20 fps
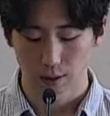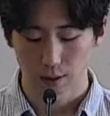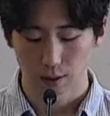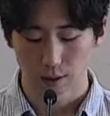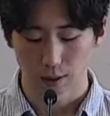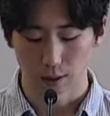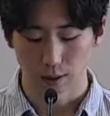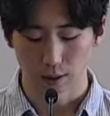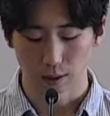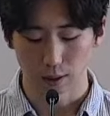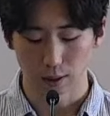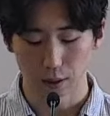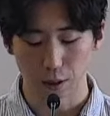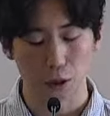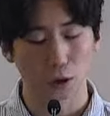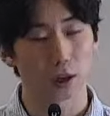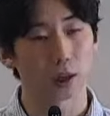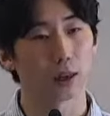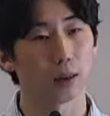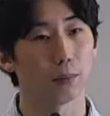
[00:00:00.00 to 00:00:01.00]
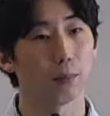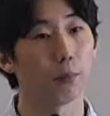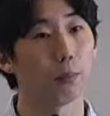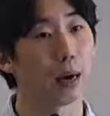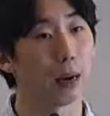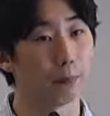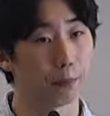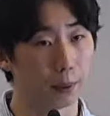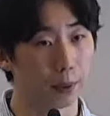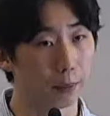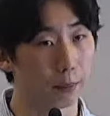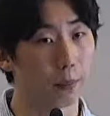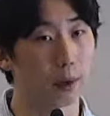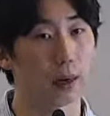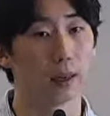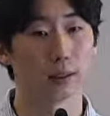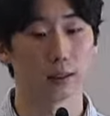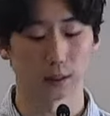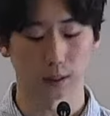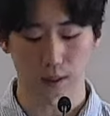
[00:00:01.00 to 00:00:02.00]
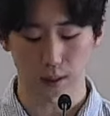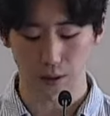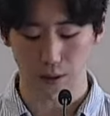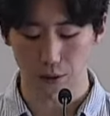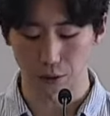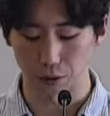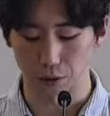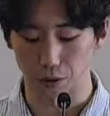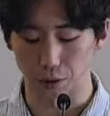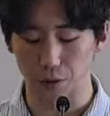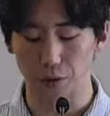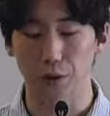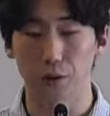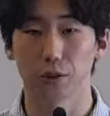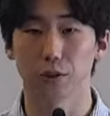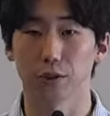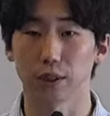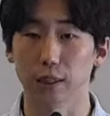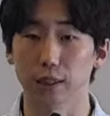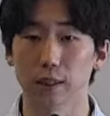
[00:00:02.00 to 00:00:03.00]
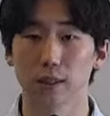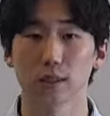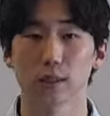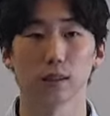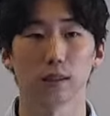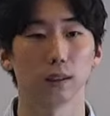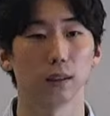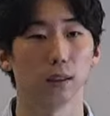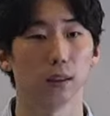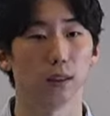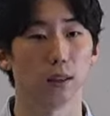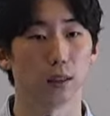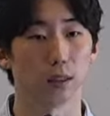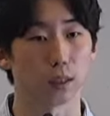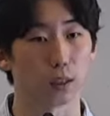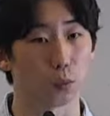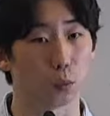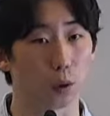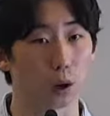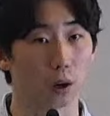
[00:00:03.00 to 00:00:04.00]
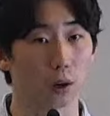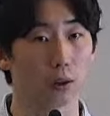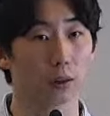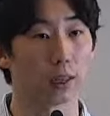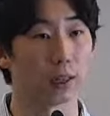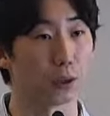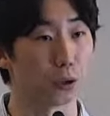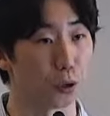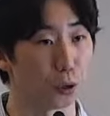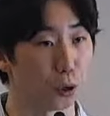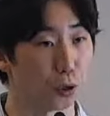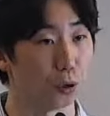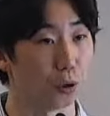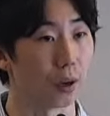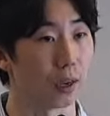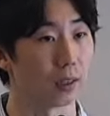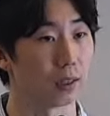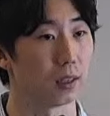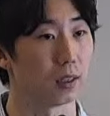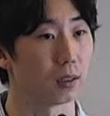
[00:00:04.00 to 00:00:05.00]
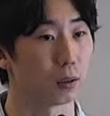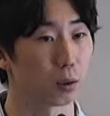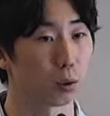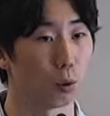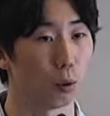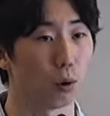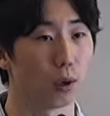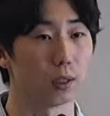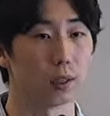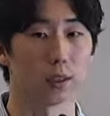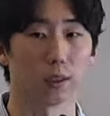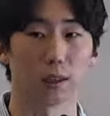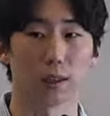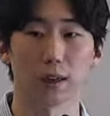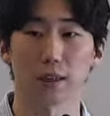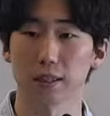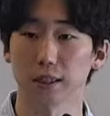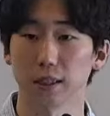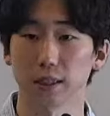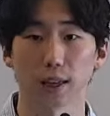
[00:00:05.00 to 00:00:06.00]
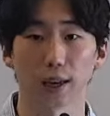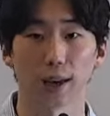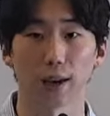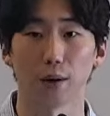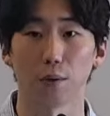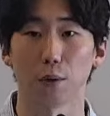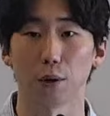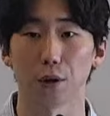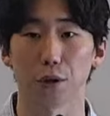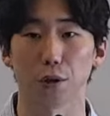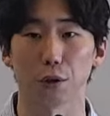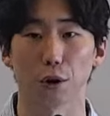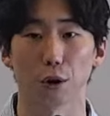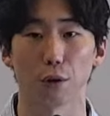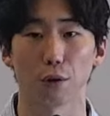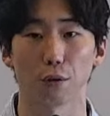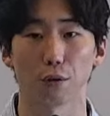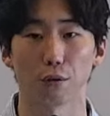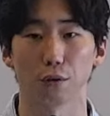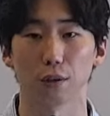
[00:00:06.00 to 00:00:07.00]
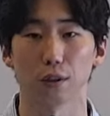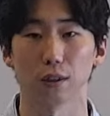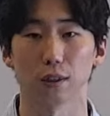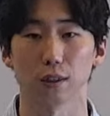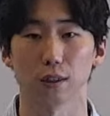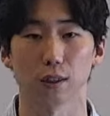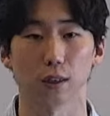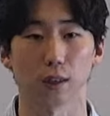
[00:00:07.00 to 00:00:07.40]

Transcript: He's not a puppet master who treats this world and you as his toys and he doesn't care what you go through. He's like,